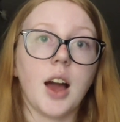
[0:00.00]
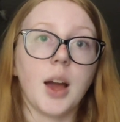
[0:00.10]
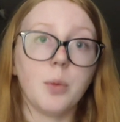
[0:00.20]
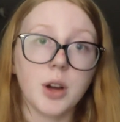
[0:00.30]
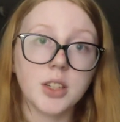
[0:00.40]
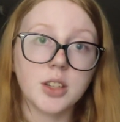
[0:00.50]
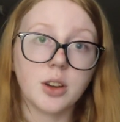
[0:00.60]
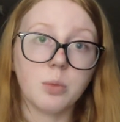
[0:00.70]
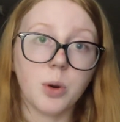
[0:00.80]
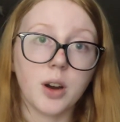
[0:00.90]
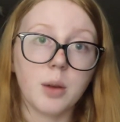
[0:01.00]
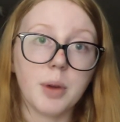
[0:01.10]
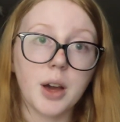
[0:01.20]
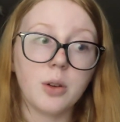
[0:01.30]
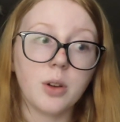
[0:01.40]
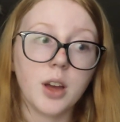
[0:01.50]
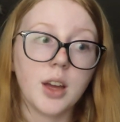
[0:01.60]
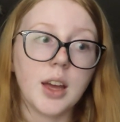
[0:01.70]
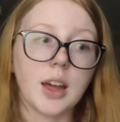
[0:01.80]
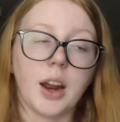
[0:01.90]
I want to know more about,
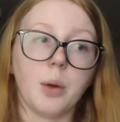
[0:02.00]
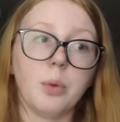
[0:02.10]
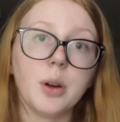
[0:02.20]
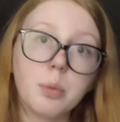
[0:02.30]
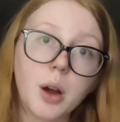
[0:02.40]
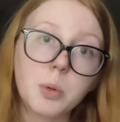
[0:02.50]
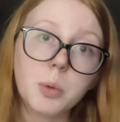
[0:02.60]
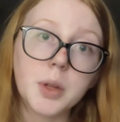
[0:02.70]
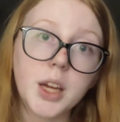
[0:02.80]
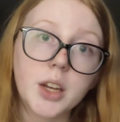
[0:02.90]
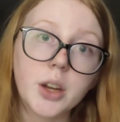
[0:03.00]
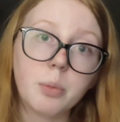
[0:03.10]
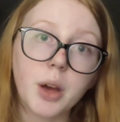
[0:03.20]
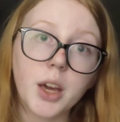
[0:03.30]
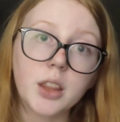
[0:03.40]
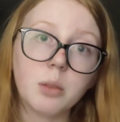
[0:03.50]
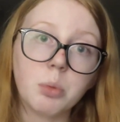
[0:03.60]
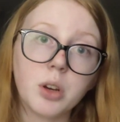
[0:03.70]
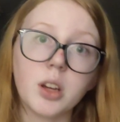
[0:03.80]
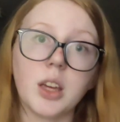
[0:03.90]
and I will probably end up buying the
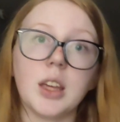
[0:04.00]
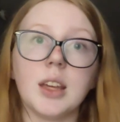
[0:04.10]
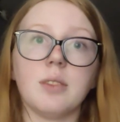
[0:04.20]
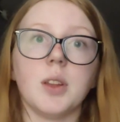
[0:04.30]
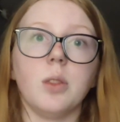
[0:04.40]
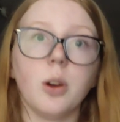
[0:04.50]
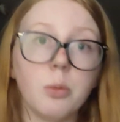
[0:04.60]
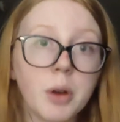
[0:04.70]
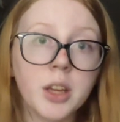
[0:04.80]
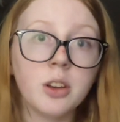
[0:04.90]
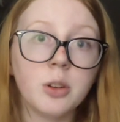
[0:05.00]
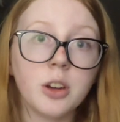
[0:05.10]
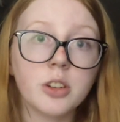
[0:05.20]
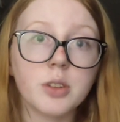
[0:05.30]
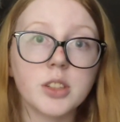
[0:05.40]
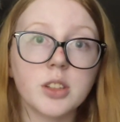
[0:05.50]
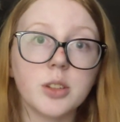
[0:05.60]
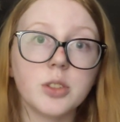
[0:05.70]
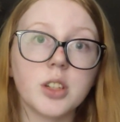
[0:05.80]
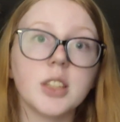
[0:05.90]
book, even though my New Year's
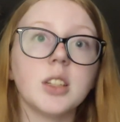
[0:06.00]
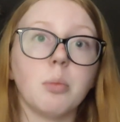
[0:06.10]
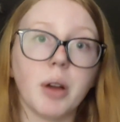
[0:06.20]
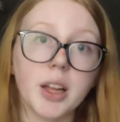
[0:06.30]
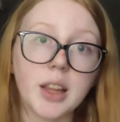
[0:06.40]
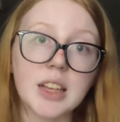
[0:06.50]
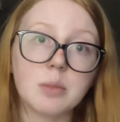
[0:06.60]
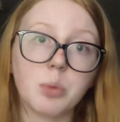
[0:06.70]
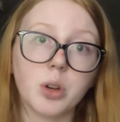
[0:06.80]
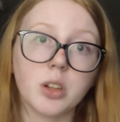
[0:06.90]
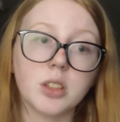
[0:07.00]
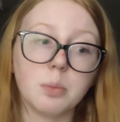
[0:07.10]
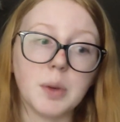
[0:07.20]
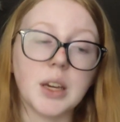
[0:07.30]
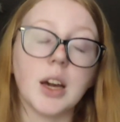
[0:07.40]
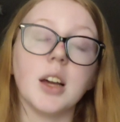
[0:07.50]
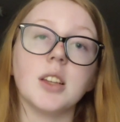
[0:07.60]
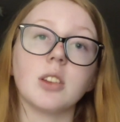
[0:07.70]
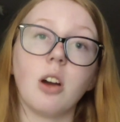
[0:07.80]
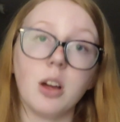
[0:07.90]
resolution is to buy less books,
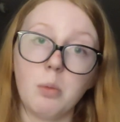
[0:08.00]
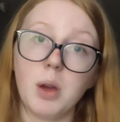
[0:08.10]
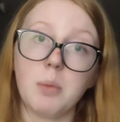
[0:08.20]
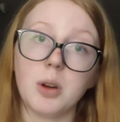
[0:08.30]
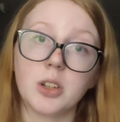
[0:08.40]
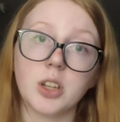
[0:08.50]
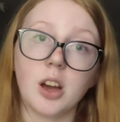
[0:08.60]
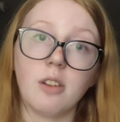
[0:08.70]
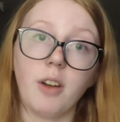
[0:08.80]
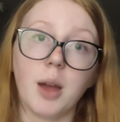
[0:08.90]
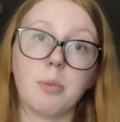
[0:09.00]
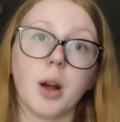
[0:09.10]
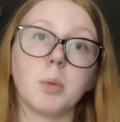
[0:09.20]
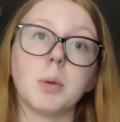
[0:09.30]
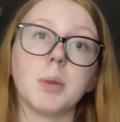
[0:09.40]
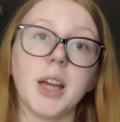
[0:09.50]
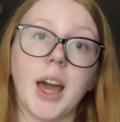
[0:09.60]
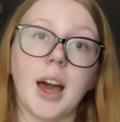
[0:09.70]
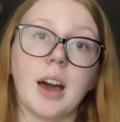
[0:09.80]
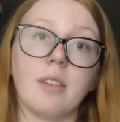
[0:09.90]
because on my bookshelf I probably
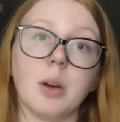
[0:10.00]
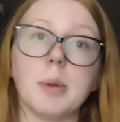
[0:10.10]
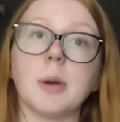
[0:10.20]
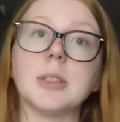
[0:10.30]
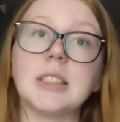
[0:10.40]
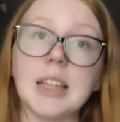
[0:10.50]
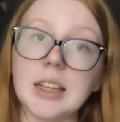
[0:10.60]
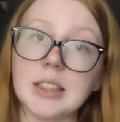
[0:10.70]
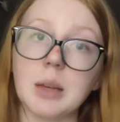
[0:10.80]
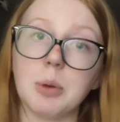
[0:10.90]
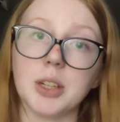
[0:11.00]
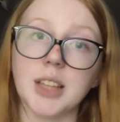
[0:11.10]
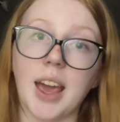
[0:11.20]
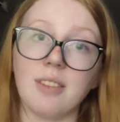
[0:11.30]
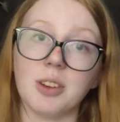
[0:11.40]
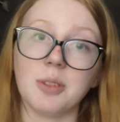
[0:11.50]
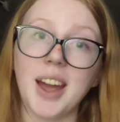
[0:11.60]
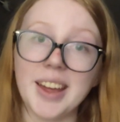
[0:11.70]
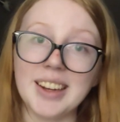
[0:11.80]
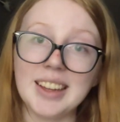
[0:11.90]
have about 60 books I haven't
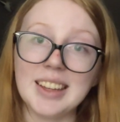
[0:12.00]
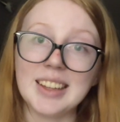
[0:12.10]
read,